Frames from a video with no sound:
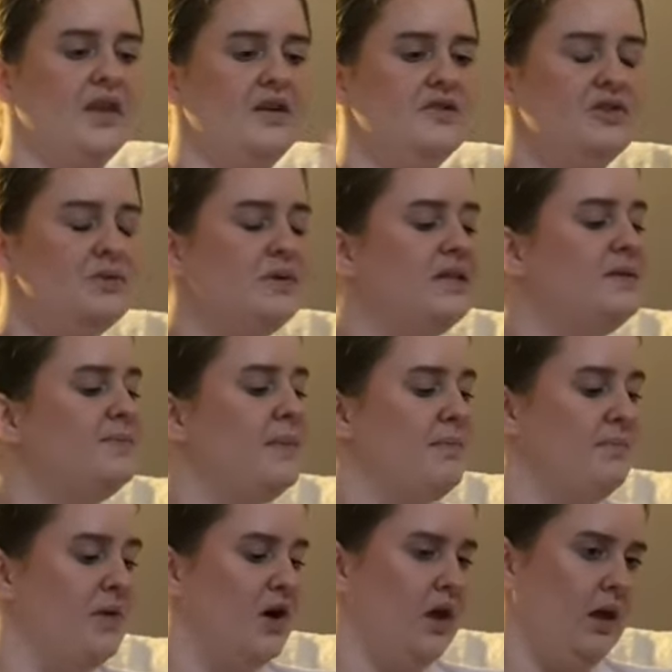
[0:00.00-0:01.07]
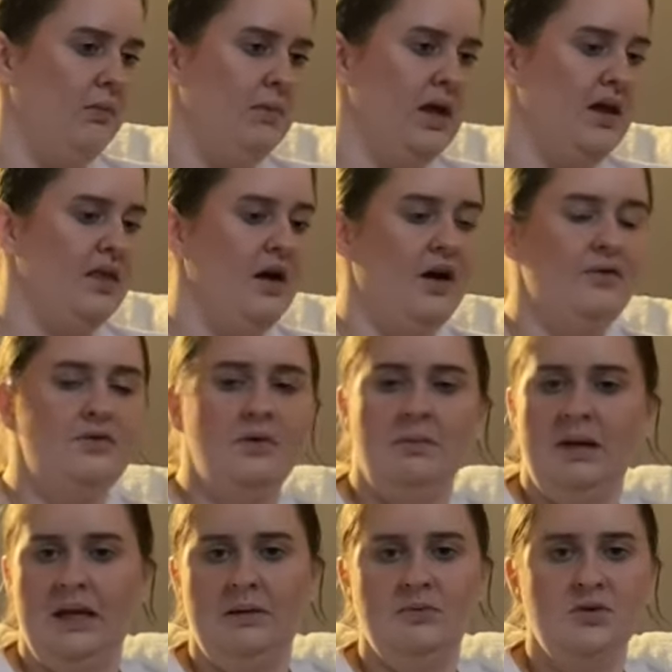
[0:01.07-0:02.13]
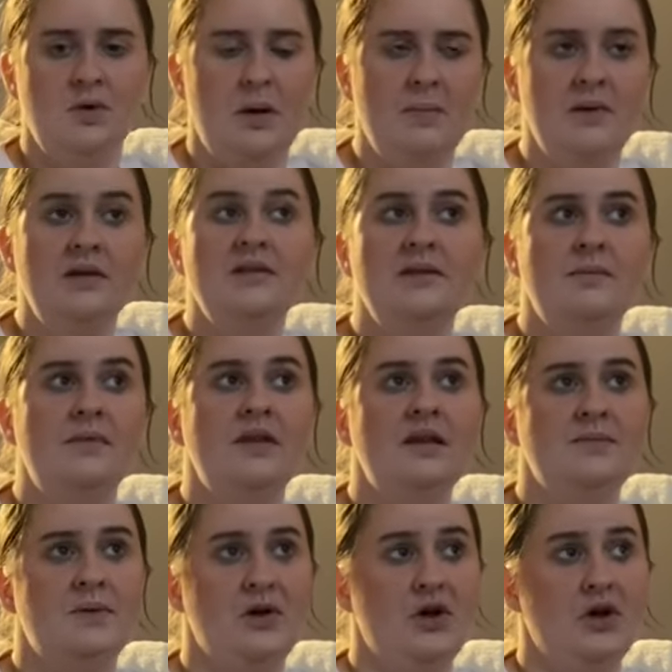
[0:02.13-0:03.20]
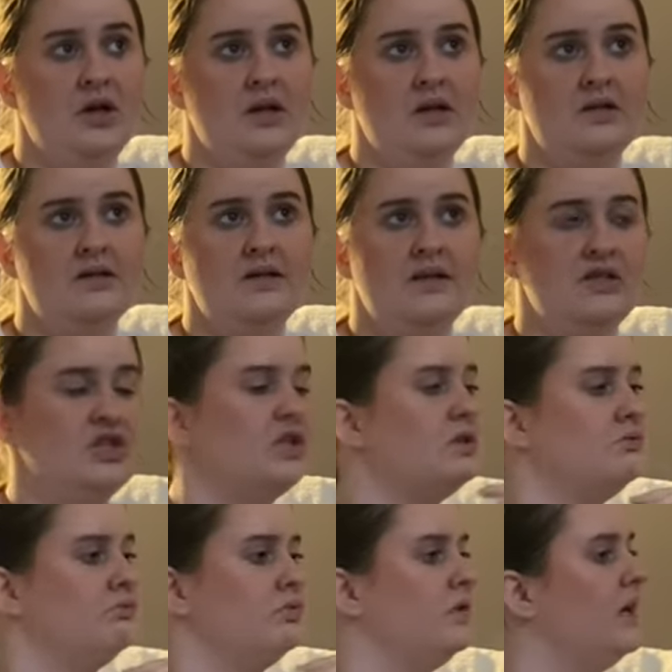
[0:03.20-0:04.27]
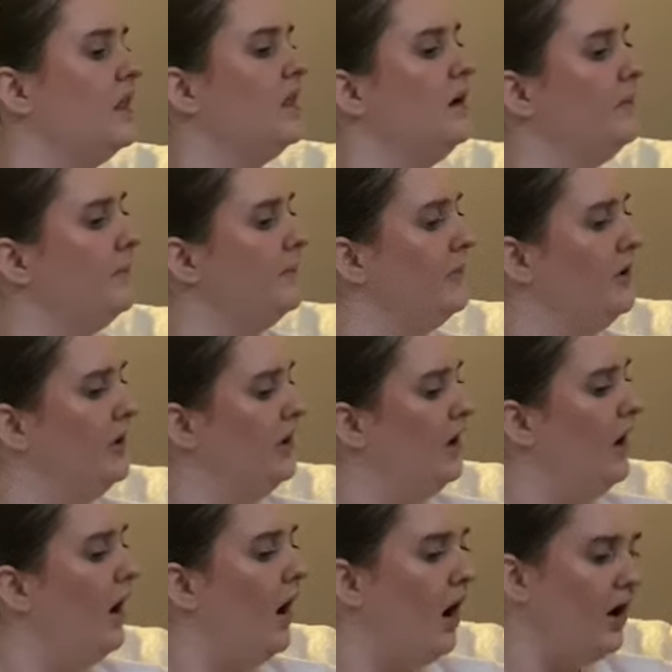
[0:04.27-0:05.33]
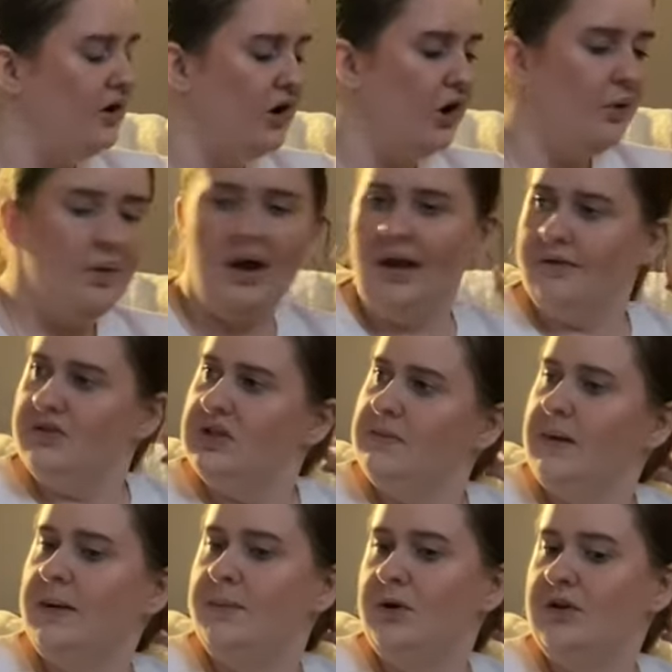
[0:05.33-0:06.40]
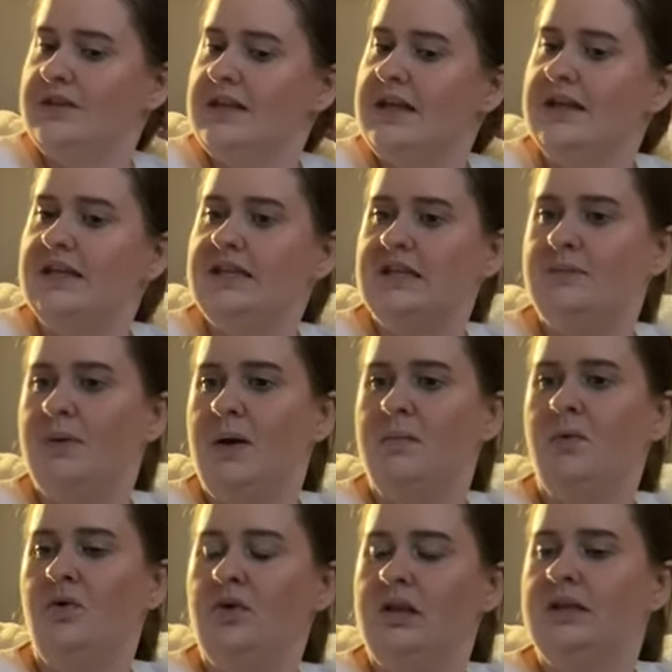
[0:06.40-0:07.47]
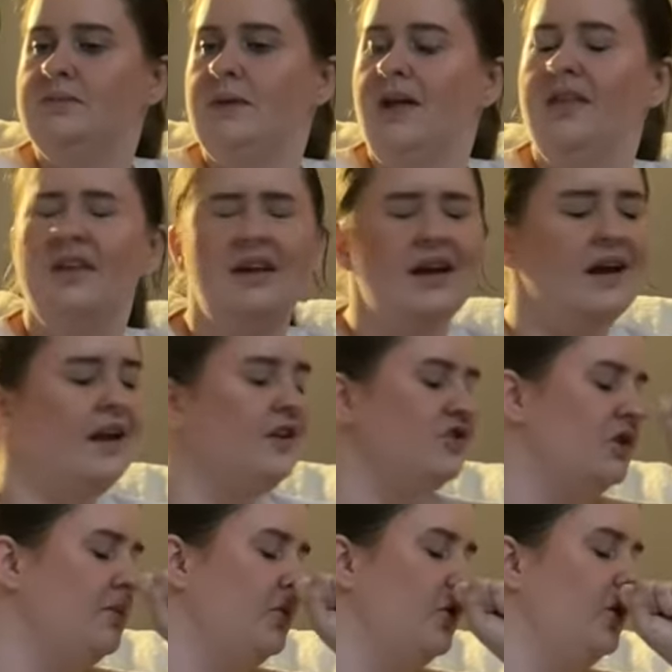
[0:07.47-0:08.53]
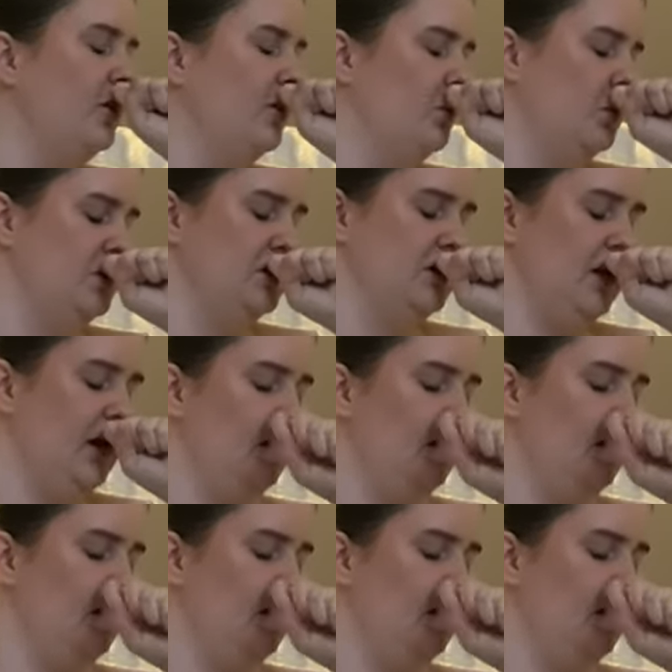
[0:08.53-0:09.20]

So it's been bugging me that I've not been able to open some of these books and just read them. I know I have too many books and I did buy more this month and I literally bought another one today.